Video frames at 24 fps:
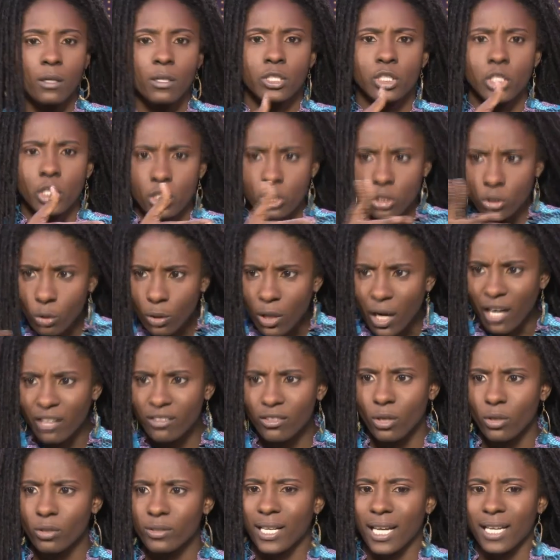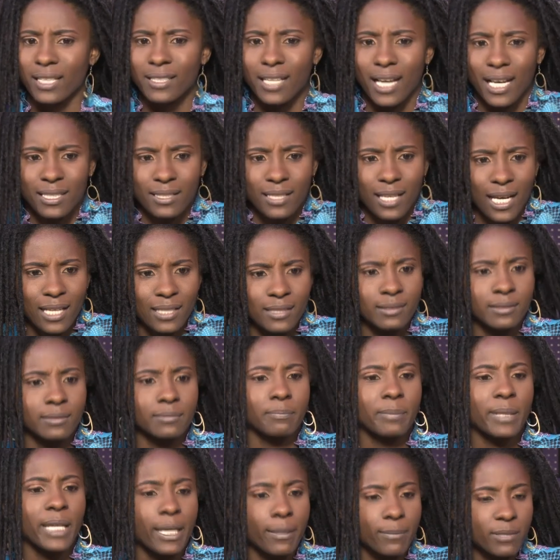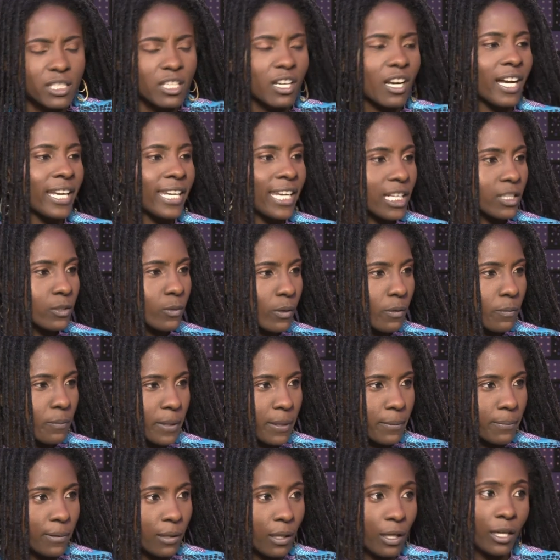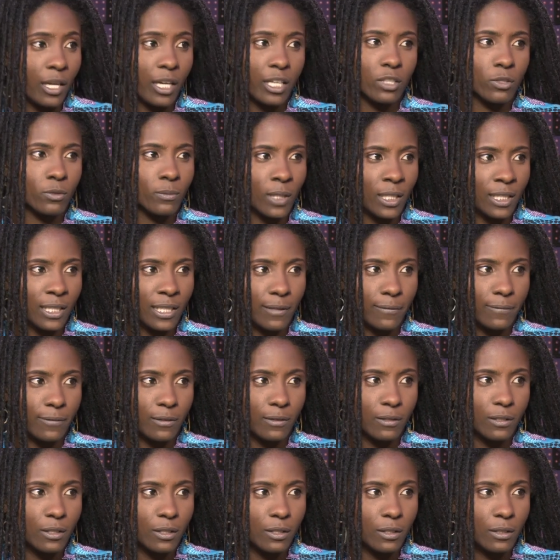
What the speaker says: just look around and be able to connect with people on a human level,